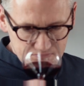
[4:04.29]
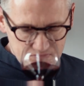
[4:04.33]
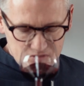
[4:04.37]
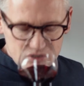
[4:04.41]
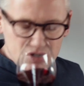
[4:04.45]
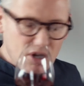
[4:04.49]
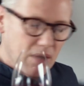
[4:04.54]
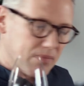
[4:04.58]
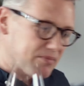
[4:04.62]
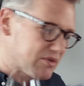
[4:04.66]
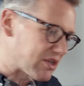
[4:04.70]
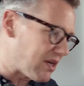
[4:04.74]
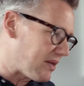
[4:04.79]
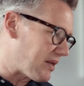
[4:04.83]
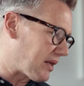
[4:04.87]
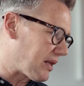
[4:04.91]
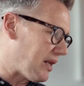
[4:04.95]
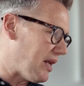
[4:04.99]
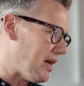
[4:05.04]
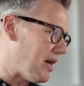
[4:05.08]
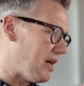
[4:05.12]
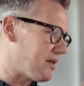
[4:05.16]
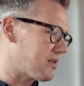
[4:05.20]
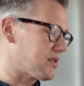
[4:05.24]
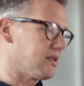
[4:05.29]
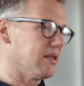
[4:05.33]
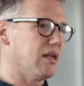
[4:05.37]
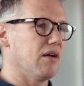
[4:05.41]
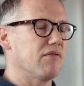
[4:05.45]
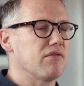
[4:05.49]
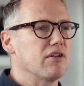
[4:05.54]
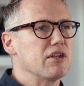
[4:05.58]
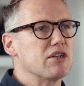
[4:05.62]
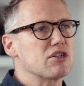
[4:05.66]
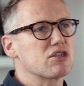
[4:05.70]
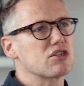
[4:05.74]
Jumps out of the glass,
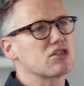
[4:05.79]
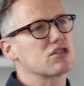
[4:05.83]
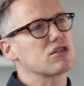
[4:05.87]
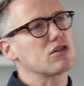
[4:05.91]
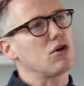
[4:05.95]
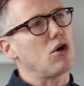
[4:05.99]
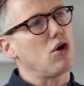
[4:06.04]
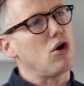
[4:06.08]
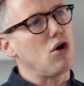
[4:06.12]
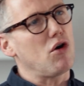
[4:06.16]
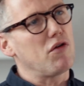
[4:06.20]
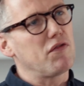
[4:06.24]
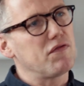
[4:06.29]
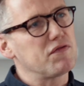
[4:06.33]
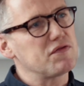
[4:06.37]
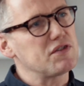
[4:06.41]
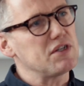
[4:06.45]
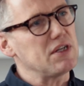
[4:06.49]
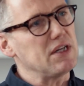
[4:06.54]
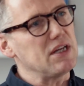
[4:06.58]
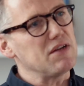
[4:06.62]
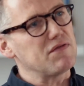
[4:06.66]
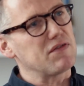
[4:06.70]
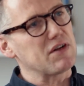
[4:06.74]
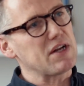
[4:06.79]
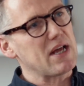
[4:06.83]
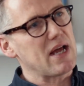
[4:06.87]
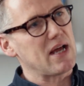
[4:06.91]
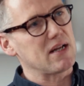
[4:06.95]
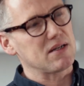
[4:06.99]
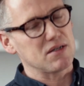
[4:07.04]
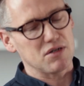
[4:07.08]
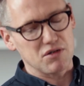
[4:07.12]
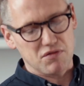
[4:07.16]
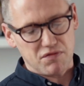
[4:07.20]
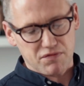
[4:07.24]
lovely, soft,
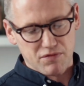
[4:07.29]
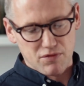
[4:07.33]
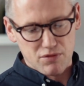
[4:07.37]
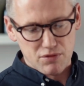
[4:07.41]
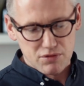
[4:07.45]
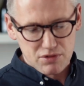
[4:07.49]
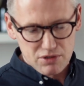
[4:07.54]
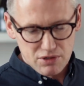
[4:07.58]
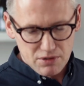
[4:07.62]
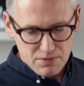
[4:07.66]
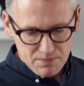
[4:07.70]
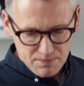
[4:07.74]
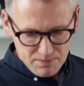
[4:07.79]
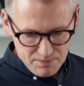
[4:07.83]
even-handed fruit.